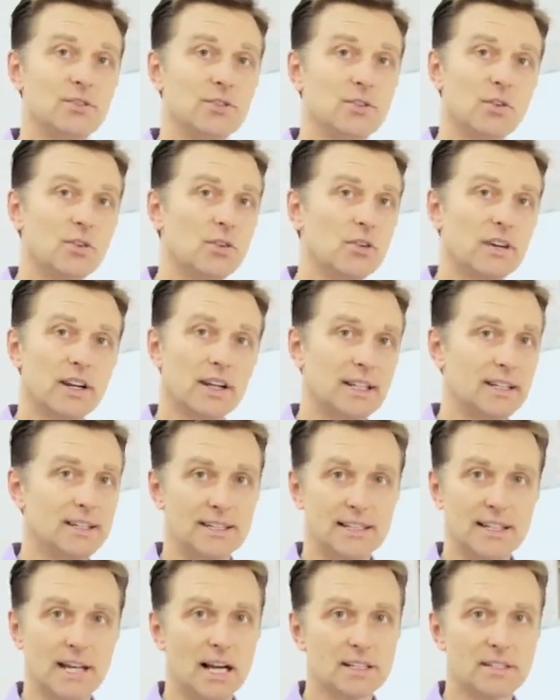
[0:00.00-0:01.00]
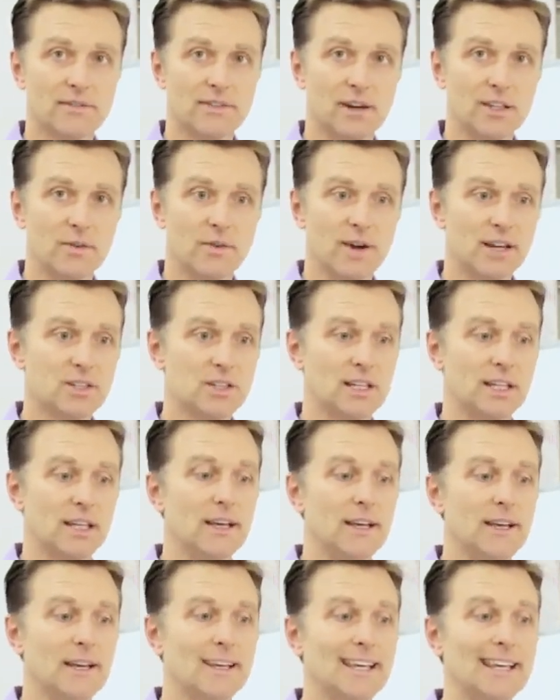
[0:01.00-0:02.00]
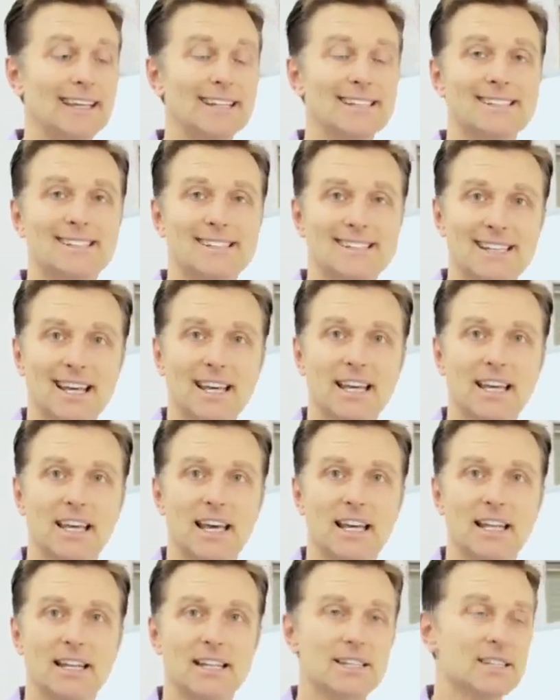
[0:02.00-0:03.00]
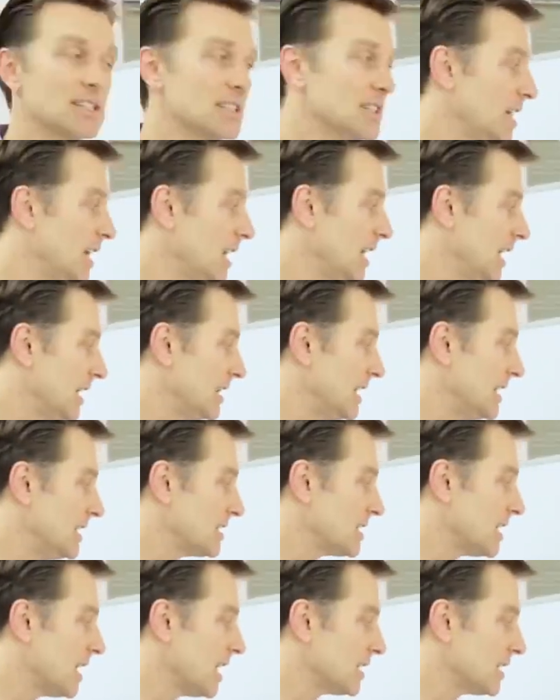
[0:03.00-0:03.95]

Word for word: no longer can detoxify. You actually get sick and these